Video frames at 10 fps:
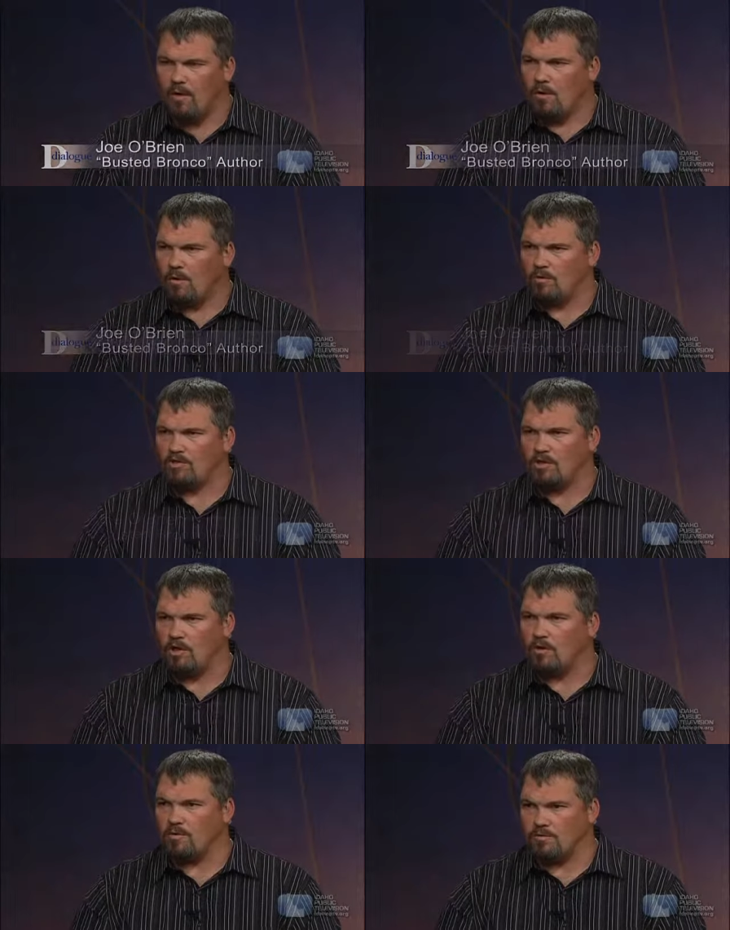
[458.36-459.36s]
what was your,
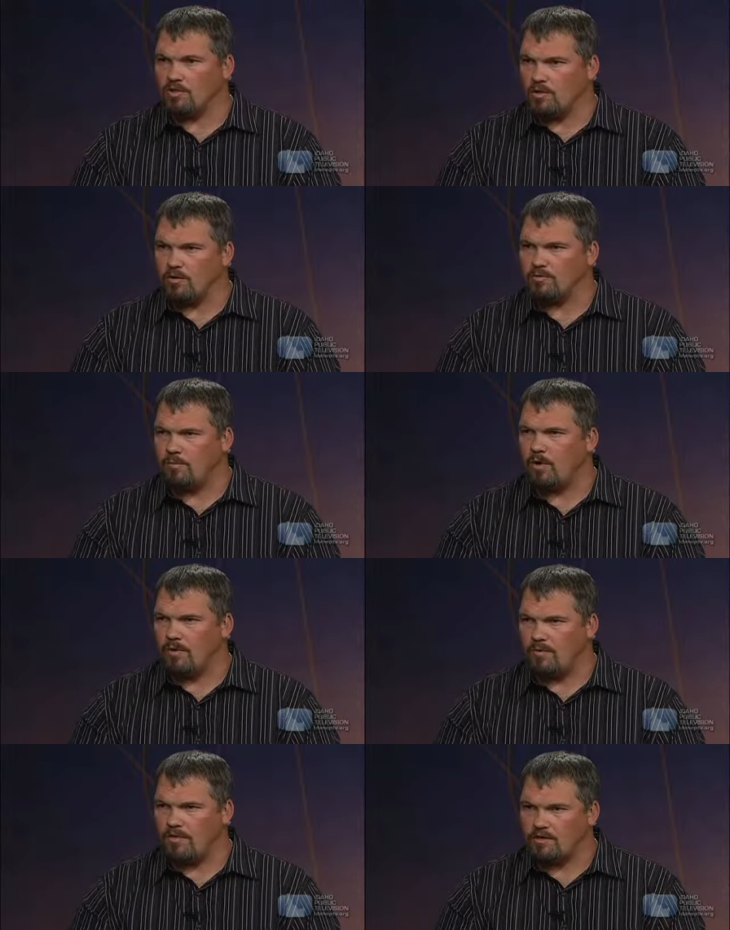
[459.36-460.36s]
low, was your lowest
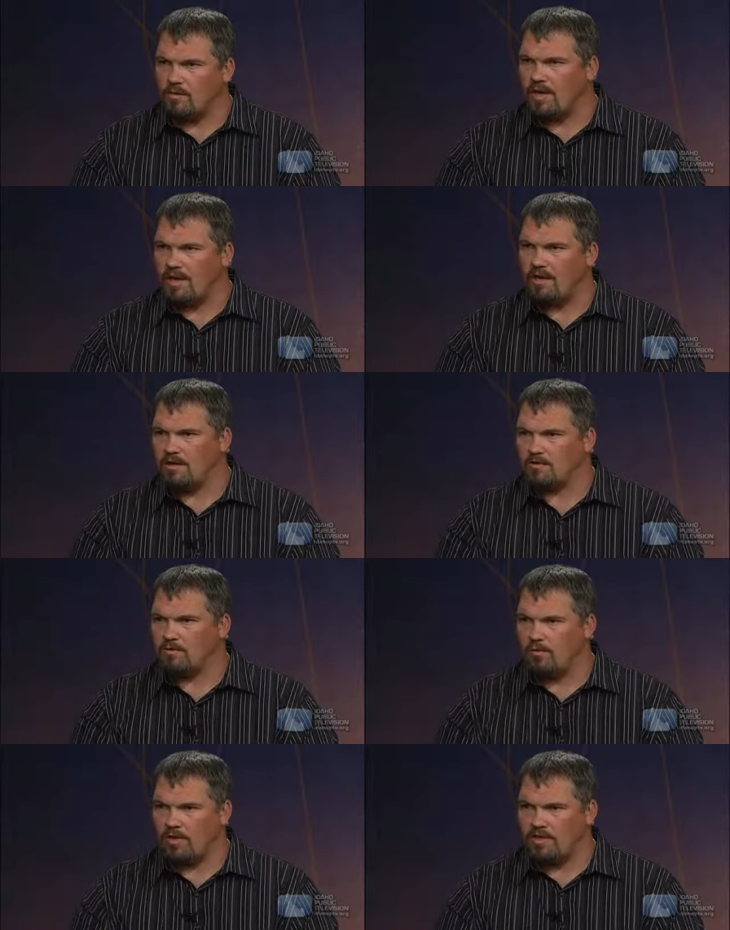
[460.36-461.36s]
point when the 29 guns were
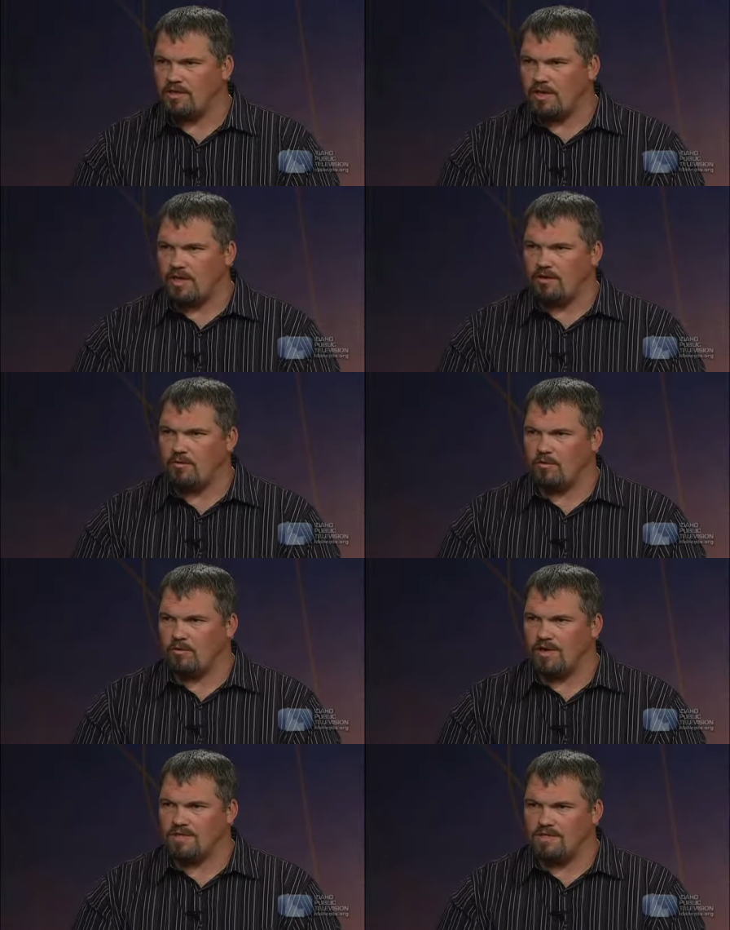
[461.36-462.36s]
pointed to your head and you were
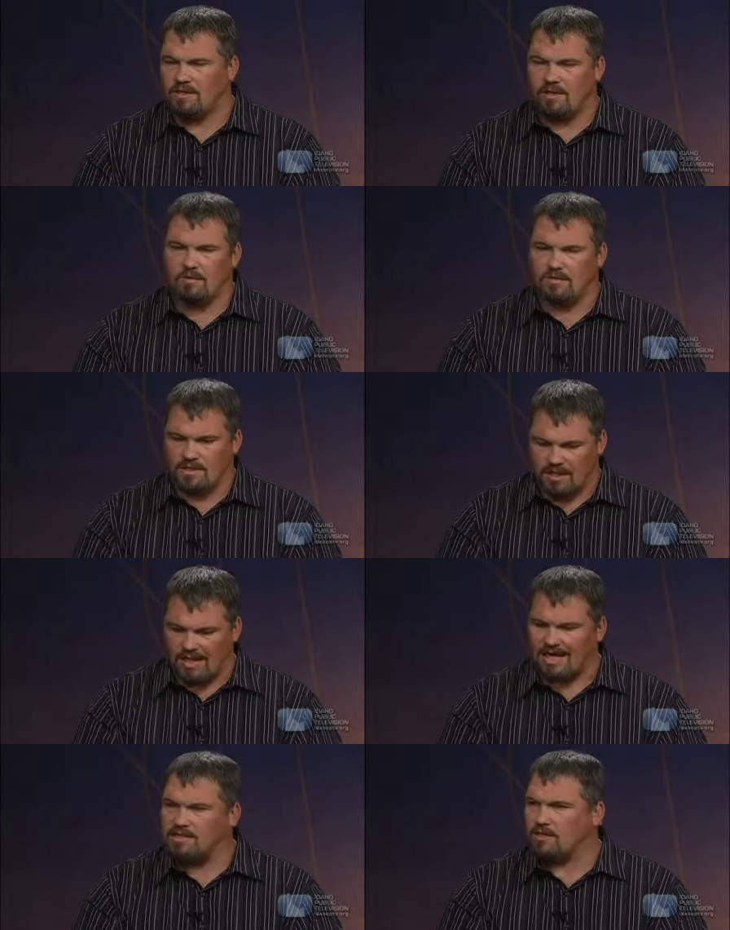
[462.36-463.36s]
arrested? And there was
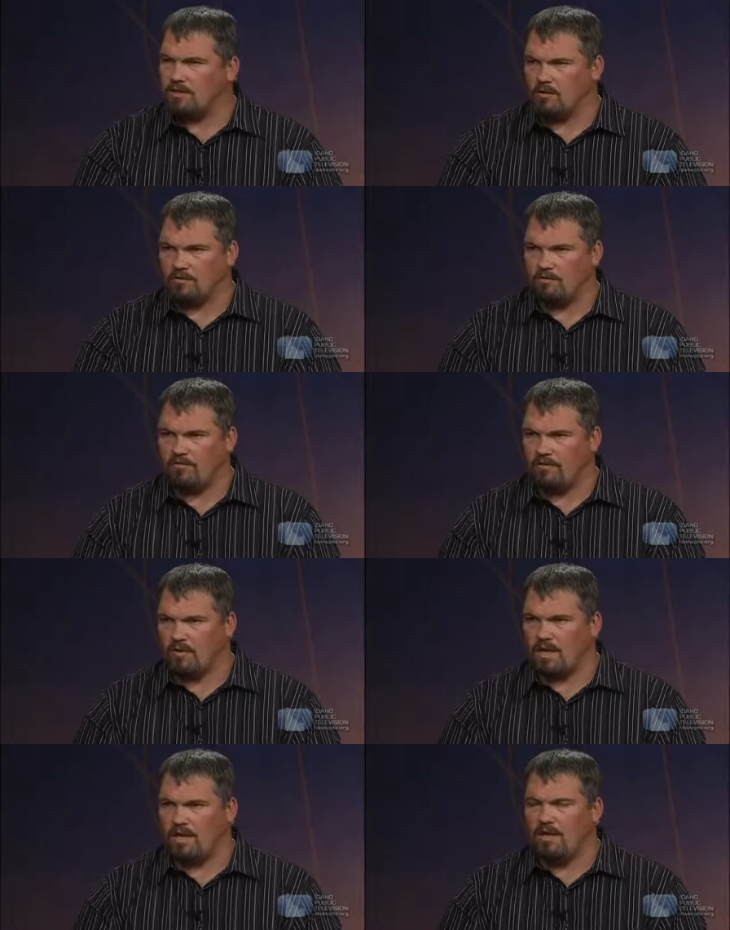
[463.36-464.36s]
lots of lows before
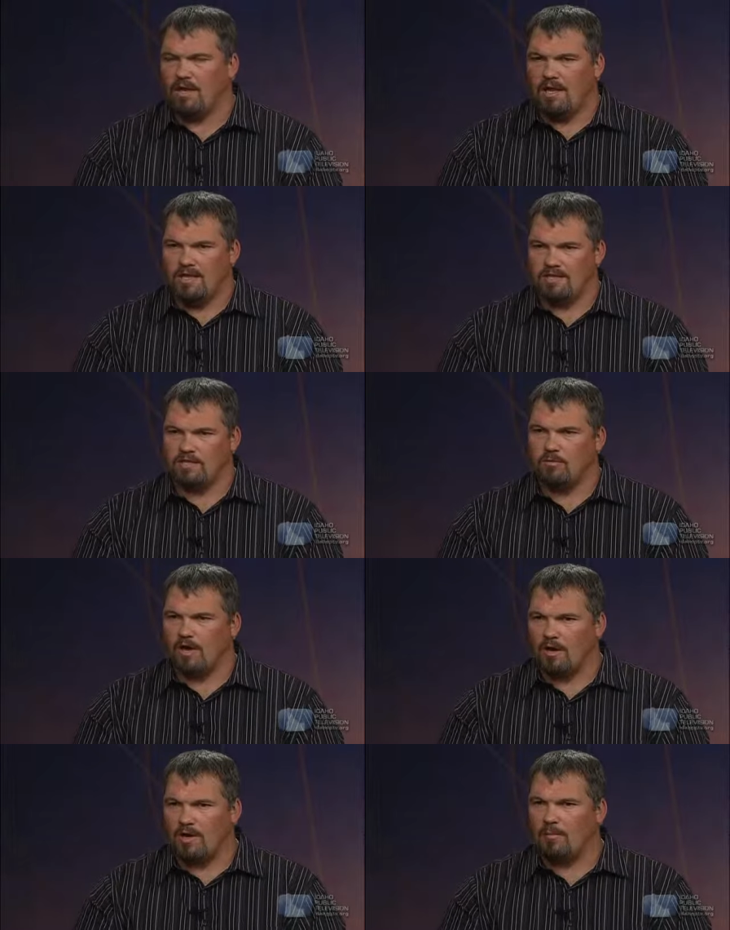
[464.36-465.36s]
that. It's just
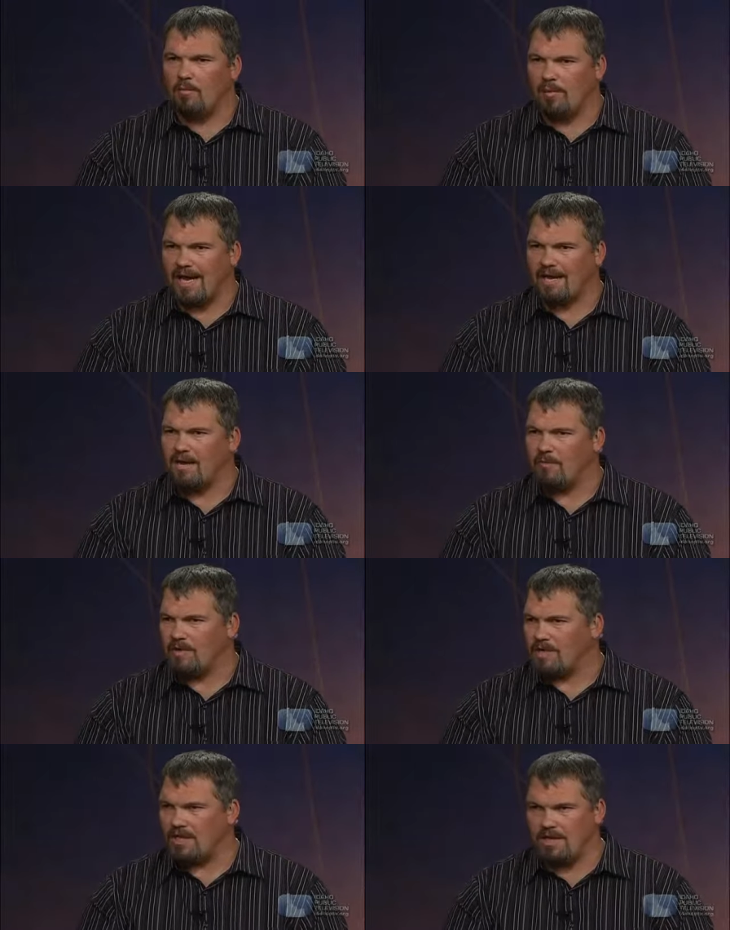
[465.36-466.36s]
about coming back, coming
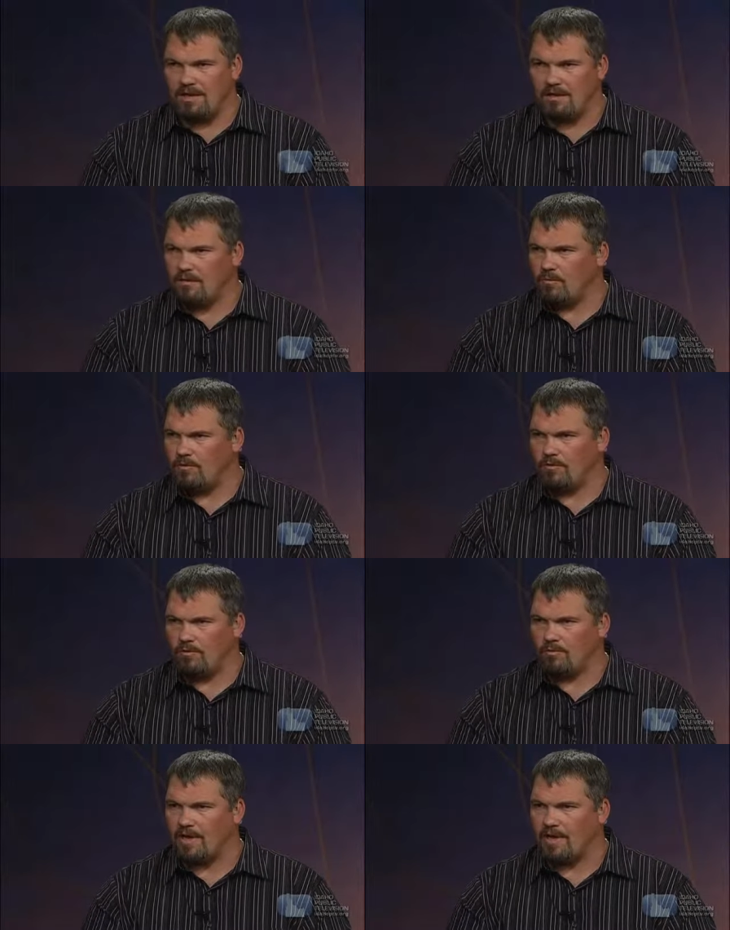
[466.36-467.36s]
clean with,
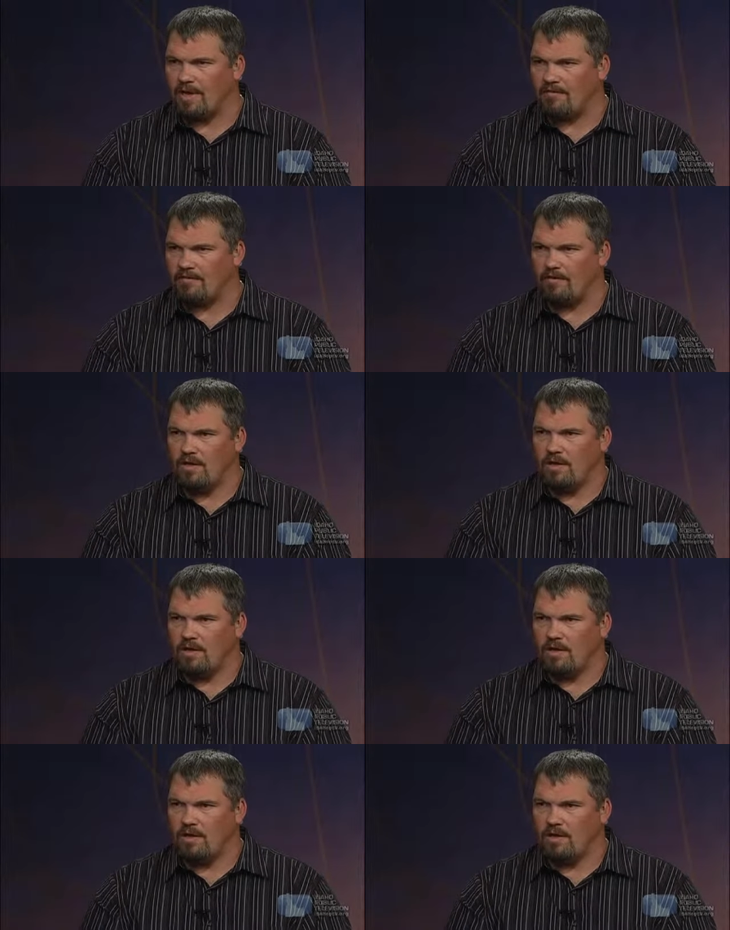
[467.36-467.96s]
with my life,